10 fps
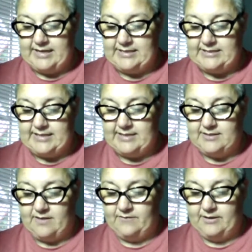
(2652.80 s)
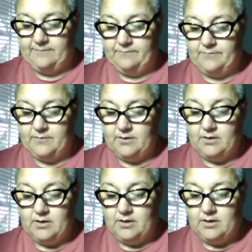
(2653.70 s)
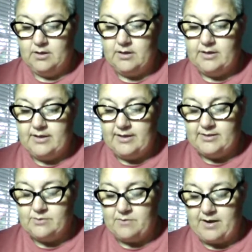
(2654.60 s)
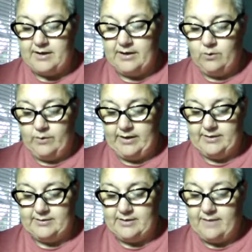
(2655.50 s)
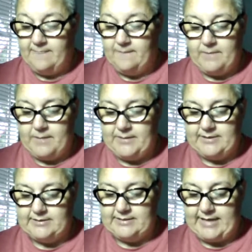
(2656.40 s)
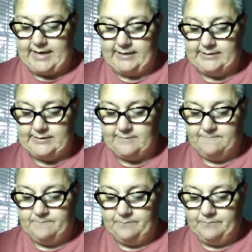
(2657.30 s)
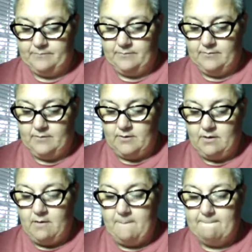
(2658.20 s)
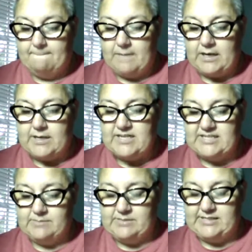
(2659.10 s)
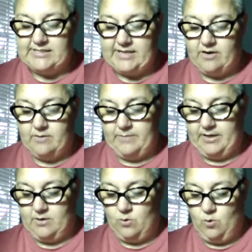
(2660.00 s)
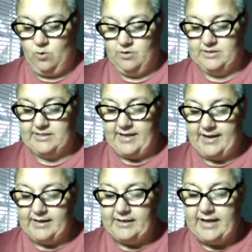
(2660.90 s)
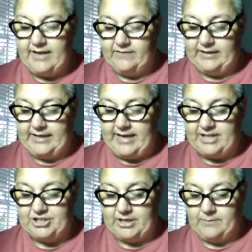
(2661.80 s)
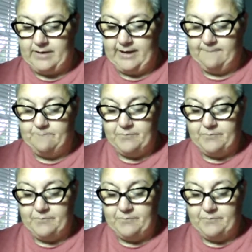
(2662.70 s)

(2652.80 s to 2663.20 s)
say softly, yes, Ryan, it was. The baby isn't Daddy's. My husband stares at me in horror. Sighing heavily, I shake my head.